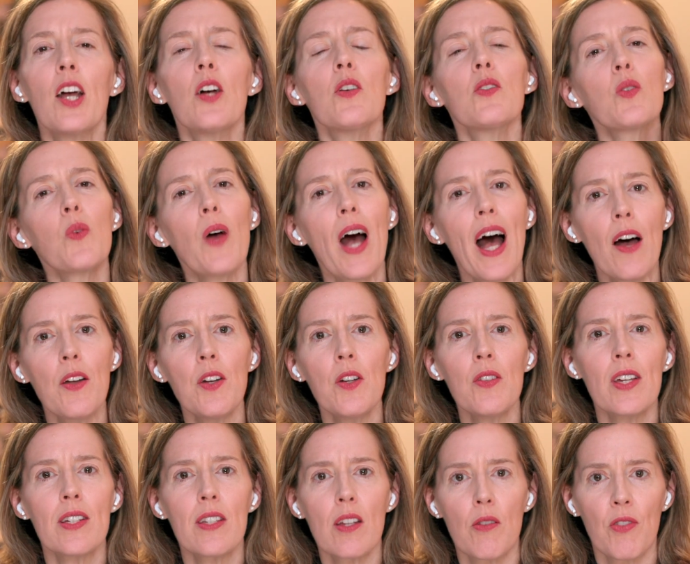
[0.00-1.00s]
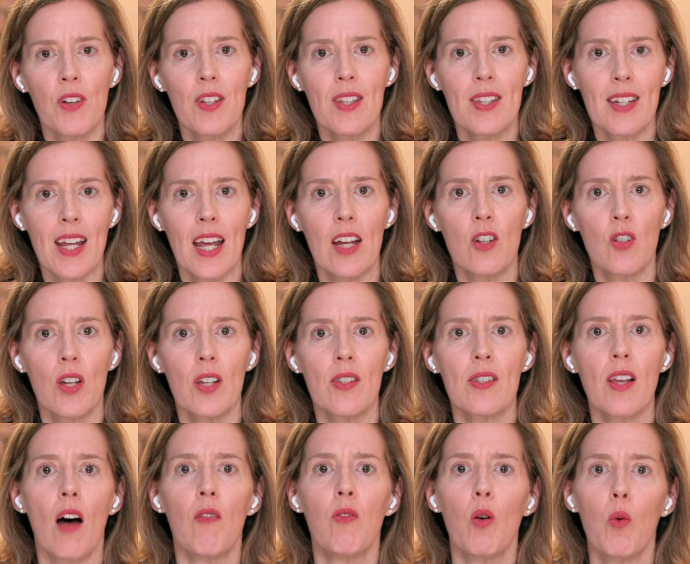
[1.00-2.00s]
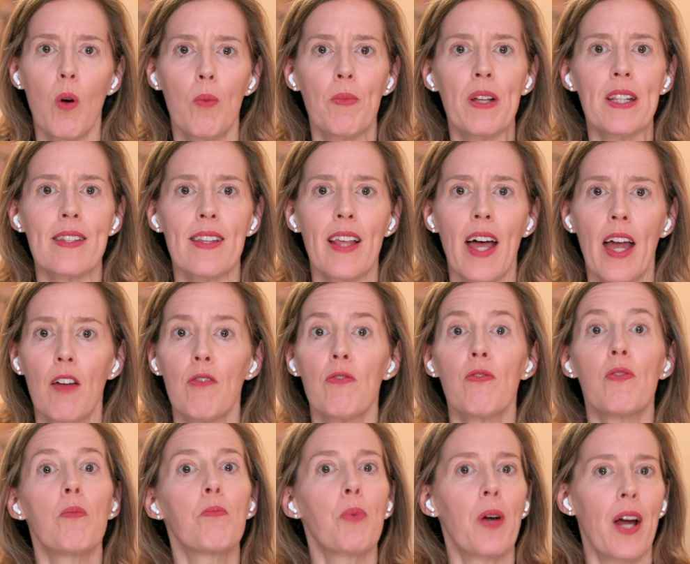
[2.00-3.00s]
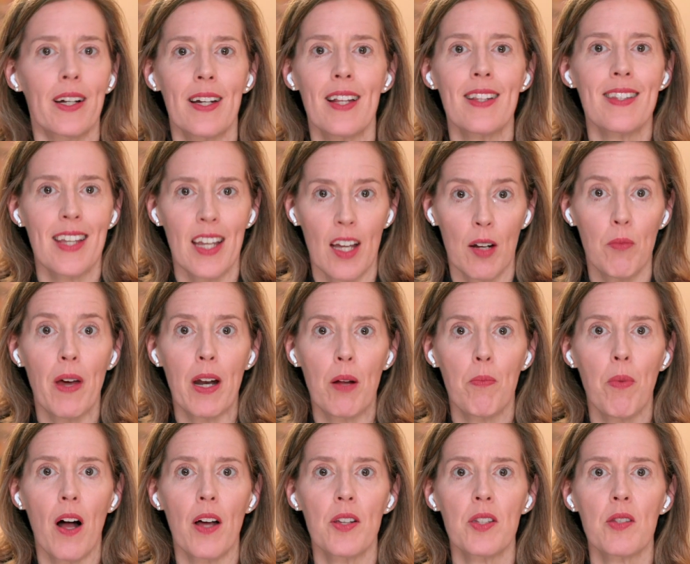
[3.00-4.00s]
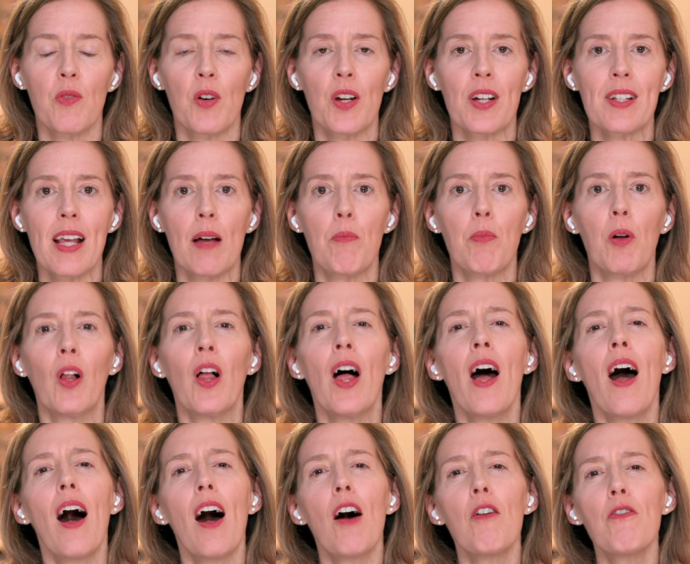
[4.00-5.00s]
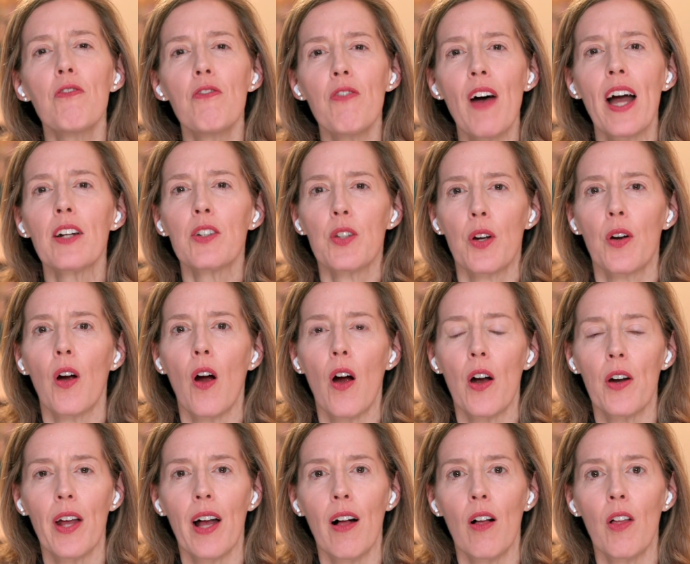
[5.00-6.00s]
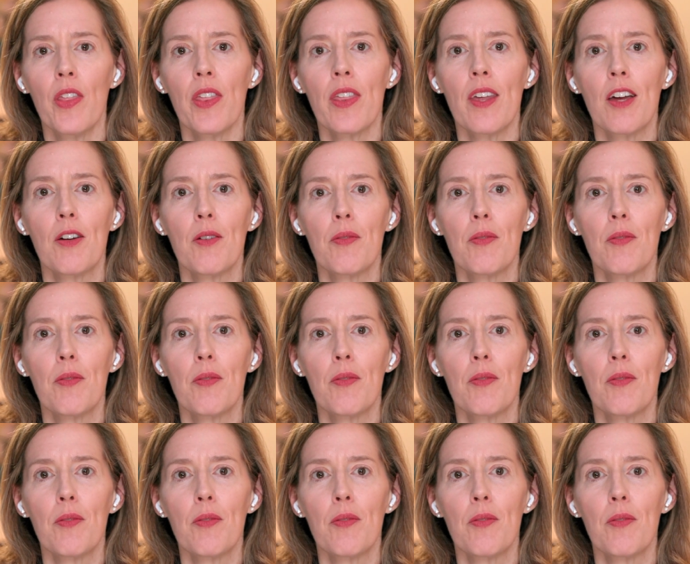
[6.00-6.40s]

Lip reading: So, how do the different stages of a woman's life, pregnancy and menopause, for example, affect her heart health?